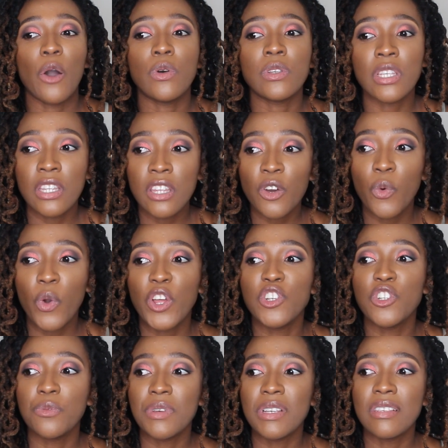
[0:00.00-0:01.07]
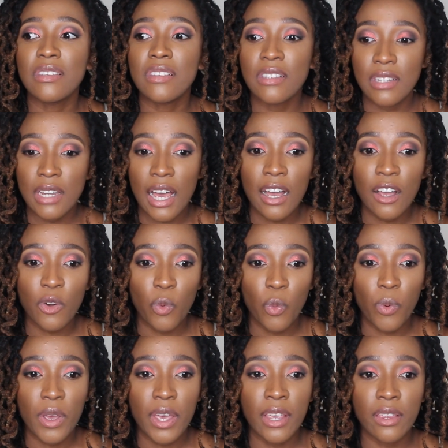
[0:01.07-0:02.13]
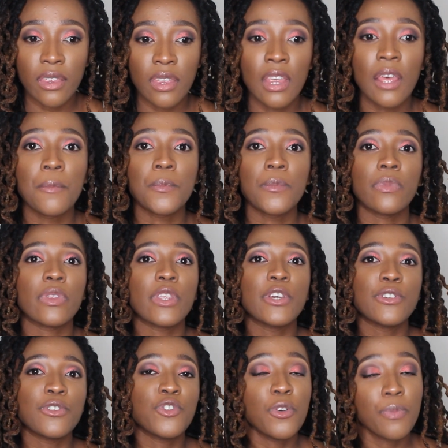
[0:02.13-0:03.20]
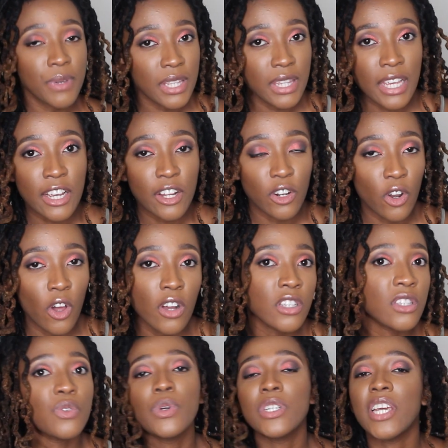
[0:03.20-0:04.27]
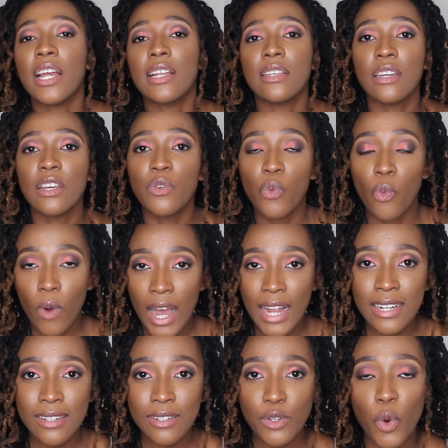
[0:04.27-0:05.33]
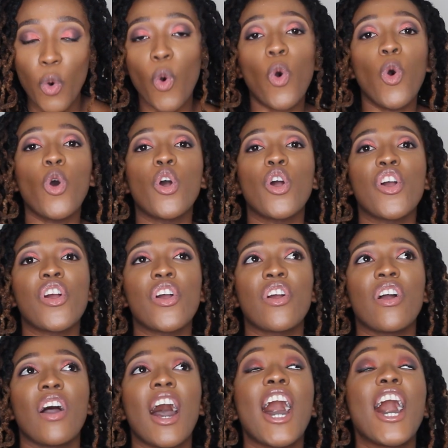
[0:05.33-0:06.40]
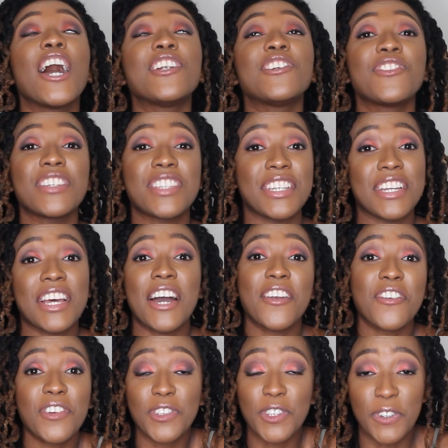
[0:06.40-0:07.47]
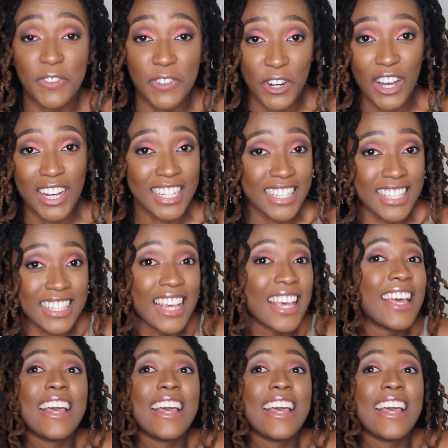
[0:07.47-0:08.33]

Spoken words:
I was either going to be stuck with super thick locks, which I didn't want, or hundreds and hundreds of locks,